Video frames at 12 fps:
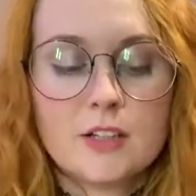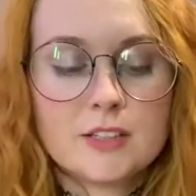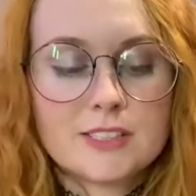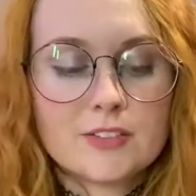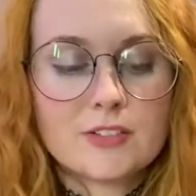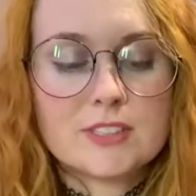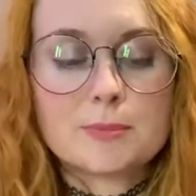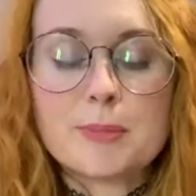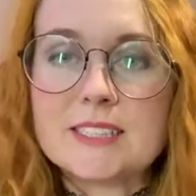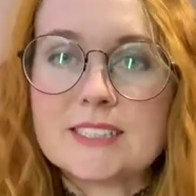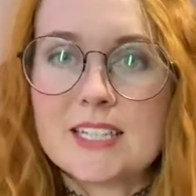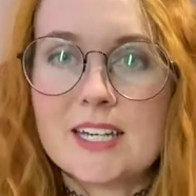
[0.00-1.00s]
the different
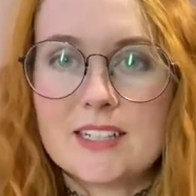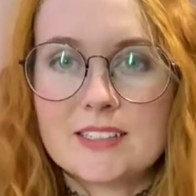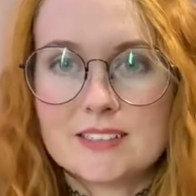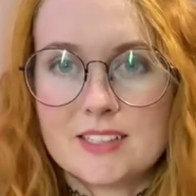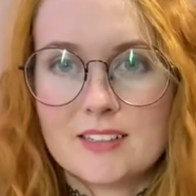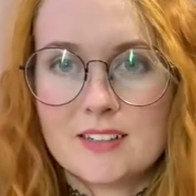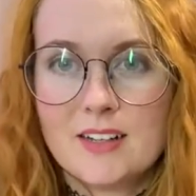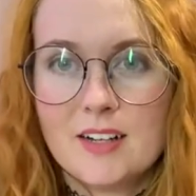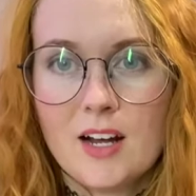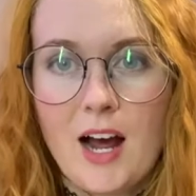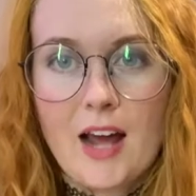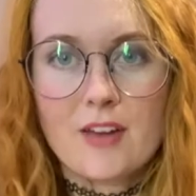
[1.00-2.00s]
species, and
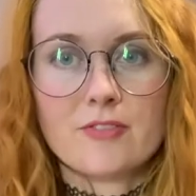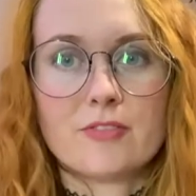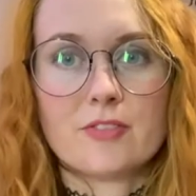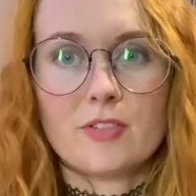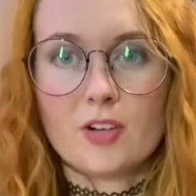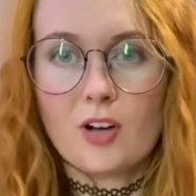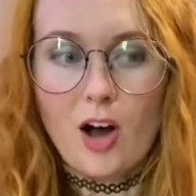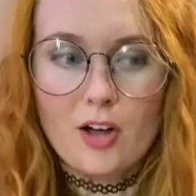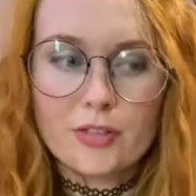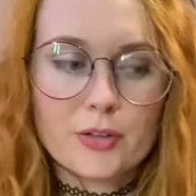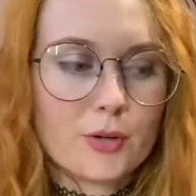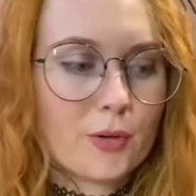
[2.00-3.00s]
I've gone
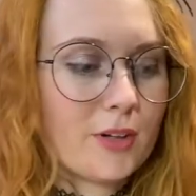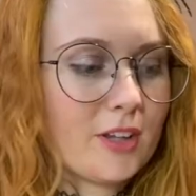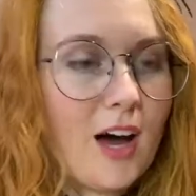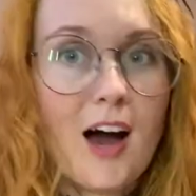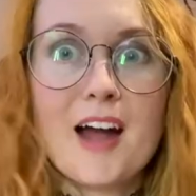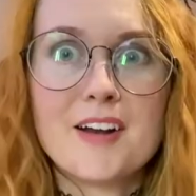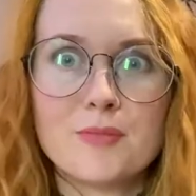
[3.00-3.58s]
through a lot